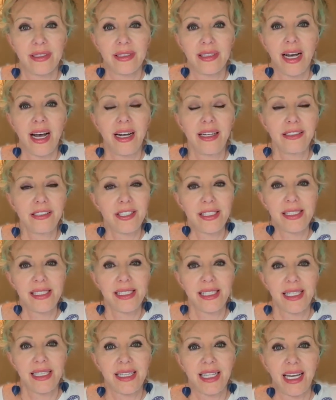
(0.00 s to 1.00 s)
I'll just
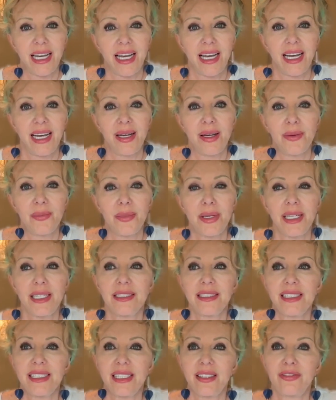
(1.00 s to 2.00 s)
sit there,
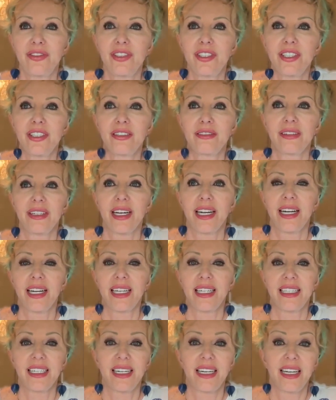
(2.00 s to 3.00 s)
because if you don't
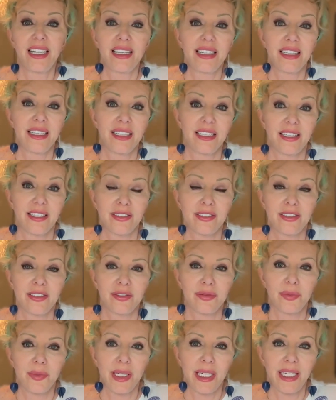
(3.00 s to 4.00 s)
like the look
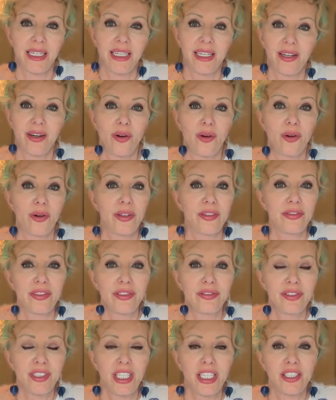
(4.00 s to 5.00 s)
of me, or if
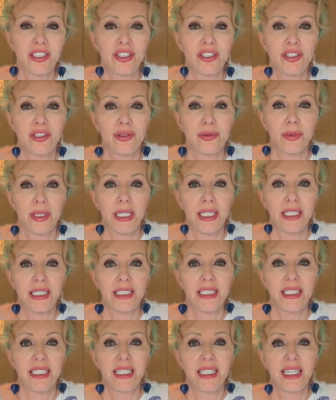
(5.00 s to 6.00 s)
you've changed your
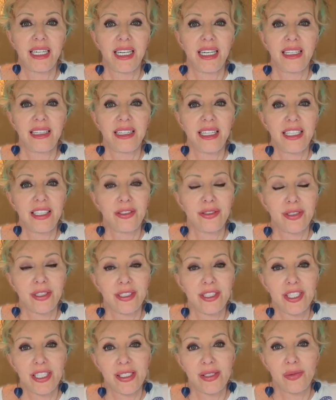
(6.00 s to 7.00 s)
mind, then you
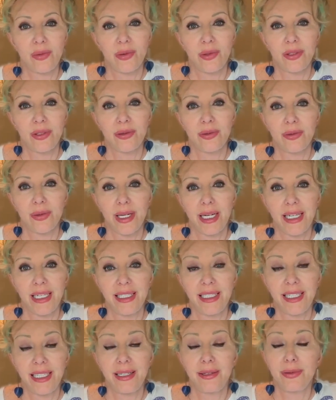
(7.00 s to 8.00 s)
can just walk
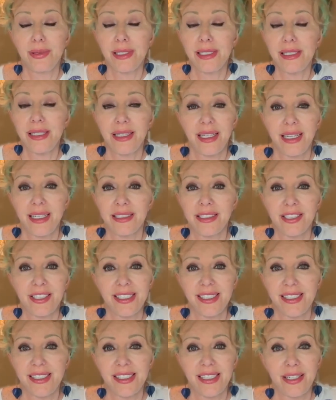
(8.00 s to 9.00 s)
away. Now, wasn't that
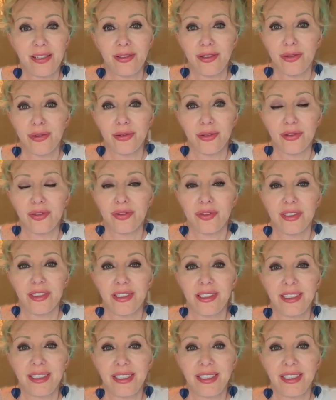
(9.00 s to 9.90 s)
just so thoughtful?